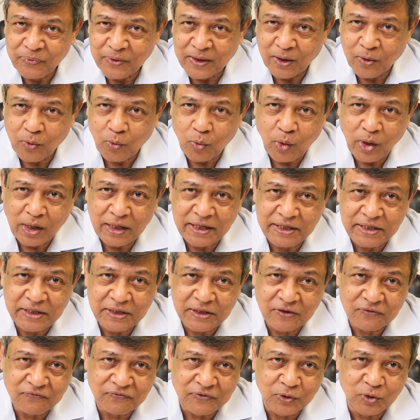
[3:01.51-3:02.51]
the
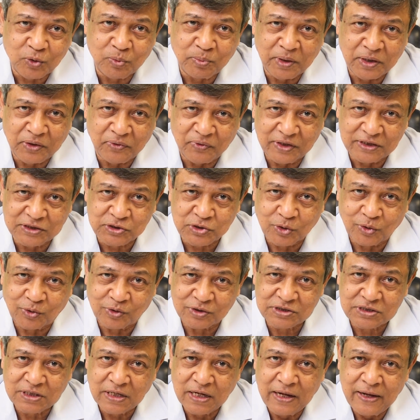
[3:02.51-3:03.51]
quality of human
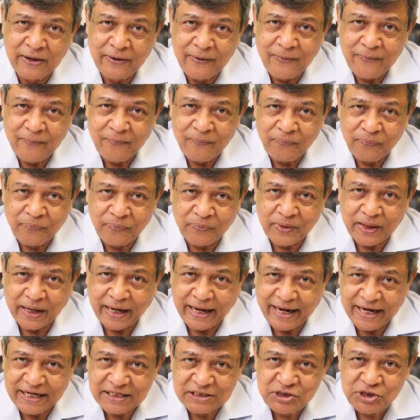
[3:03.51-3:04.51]
resource,
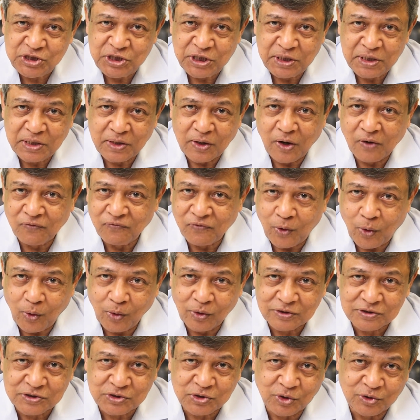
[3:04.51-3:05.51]
the engine of
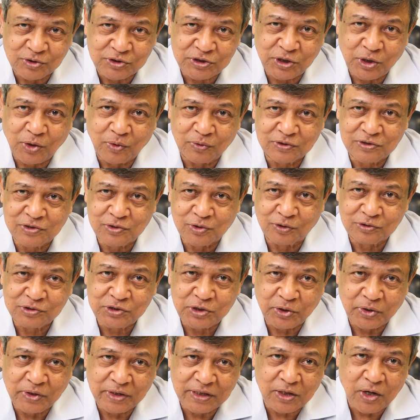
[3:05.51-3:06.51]
all
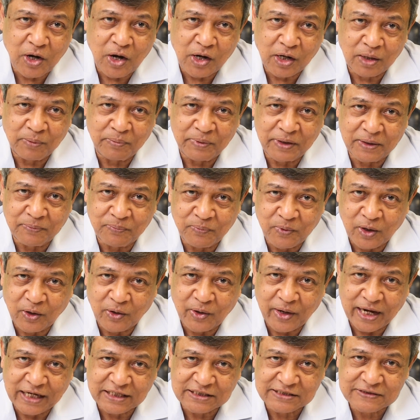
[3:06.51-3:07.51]
socio-economic
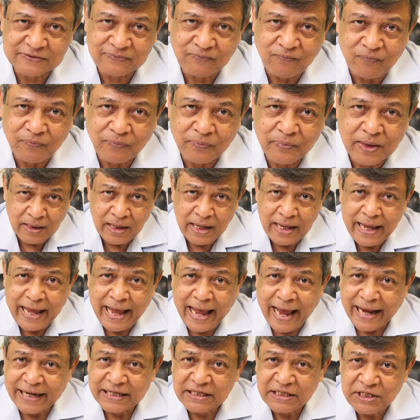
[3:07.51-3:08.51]
progress,
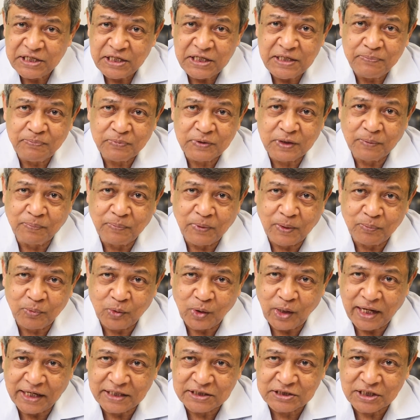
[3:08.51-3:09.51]
and keep the
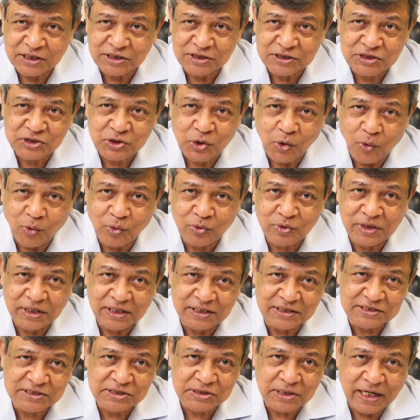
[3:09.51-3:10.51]
population soaked
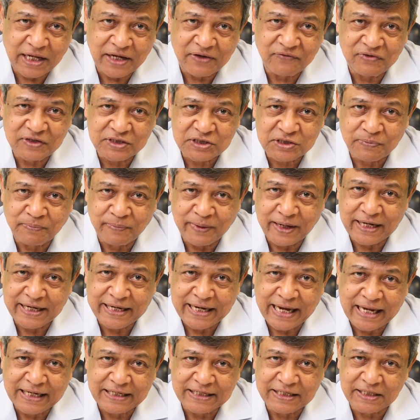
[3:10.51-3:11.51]
in slavish
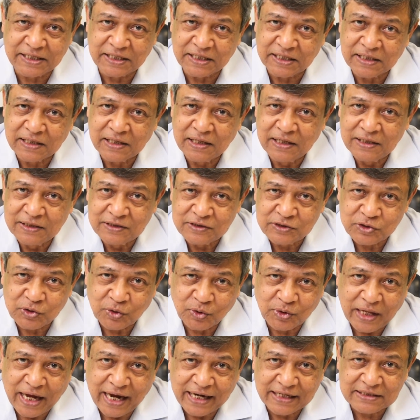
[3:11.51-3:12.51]
mentality
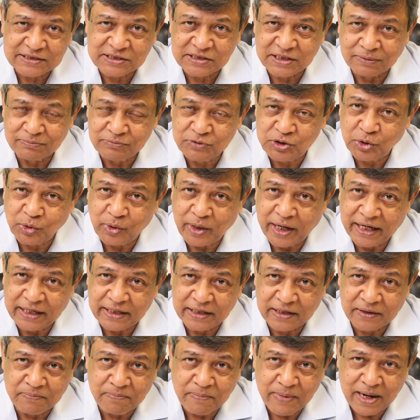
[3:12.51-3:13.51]
so that
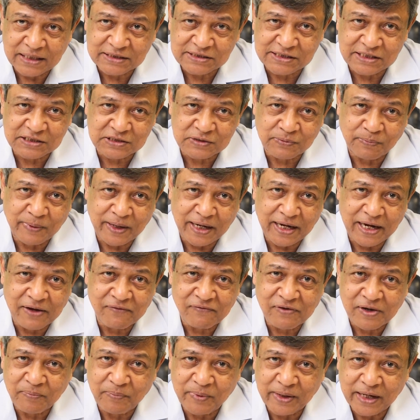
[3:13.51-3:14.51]
subjugated masses may
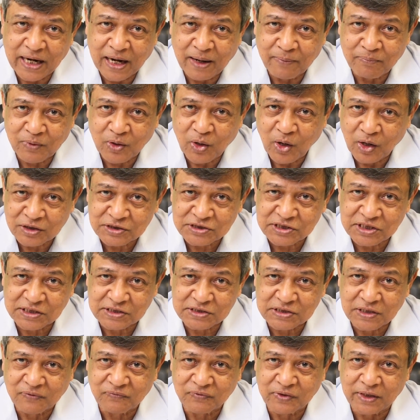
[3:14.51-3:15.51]
never become
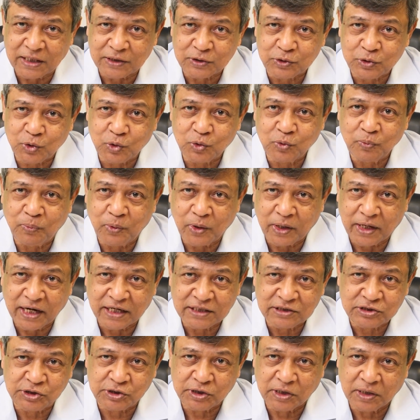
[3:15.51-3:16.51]
conscious of their true
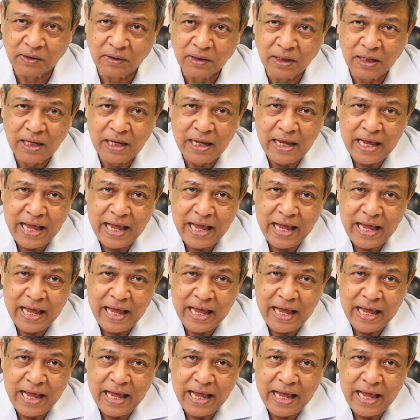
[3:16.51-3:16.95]
potential